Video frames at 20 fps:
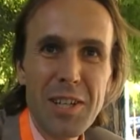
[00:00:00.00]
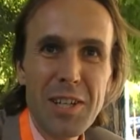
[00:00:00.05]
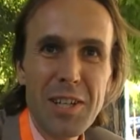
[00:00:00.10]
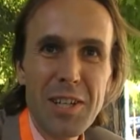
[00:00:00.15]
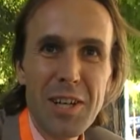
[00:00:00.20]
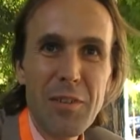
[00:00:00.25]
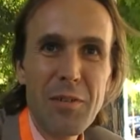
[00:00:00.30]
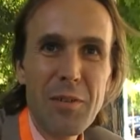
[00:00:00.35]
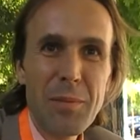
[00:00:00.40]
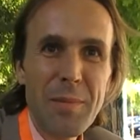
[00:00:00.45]

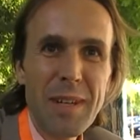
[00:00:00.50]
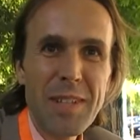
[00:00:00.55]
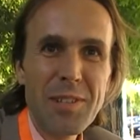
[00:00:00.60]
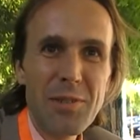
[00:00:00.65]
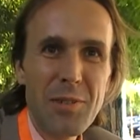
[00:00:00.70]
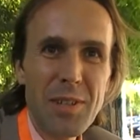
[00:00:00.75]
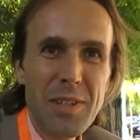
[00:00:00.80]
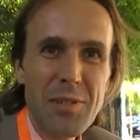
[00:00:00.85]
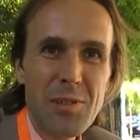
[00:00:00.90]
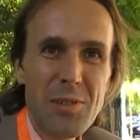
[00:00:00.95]

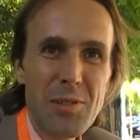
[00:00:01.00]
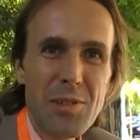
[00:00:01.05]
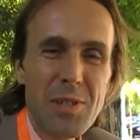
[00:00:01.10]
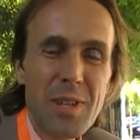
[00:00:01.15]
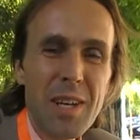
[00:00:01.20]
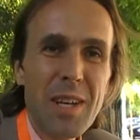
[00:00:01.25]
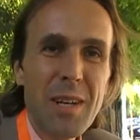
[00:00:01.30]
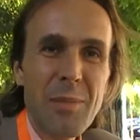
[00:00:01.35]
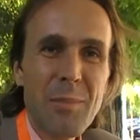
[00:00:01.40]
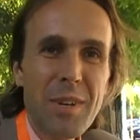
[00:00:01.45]
governmental issues,
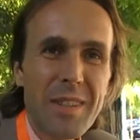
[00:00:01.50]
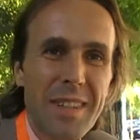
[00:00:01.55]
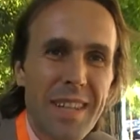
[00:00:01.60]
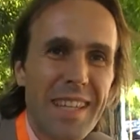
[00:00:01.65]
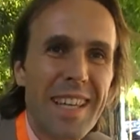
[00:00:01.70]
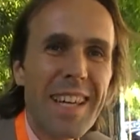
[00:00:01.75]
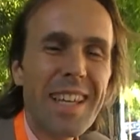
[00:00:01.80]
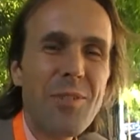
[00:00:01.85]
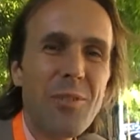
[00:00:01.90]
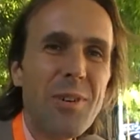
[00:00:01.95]
but they
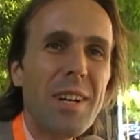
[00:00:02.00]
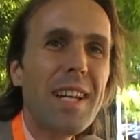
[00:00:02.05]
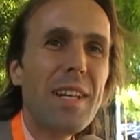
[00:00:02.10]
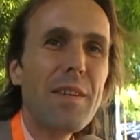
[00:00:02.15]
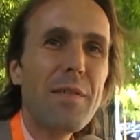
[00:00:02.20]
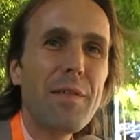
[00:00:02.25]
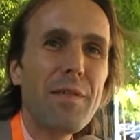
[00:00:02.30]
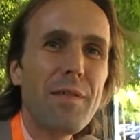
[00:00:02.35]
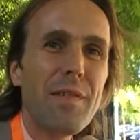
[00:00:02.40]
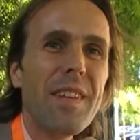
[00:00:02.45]
can really
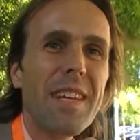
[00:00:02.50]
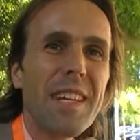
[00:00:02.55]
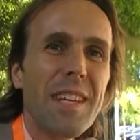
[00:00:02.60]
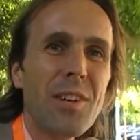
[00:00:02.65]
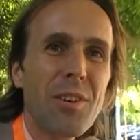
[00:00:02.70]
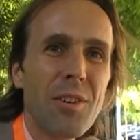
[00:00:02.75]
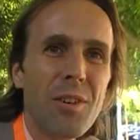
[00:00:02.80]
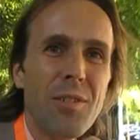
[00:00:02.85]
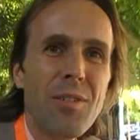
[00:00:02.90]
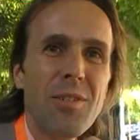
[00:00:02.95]

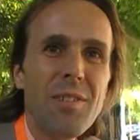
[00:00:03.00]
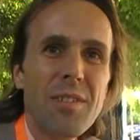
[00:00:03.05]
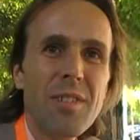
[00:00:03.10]
feel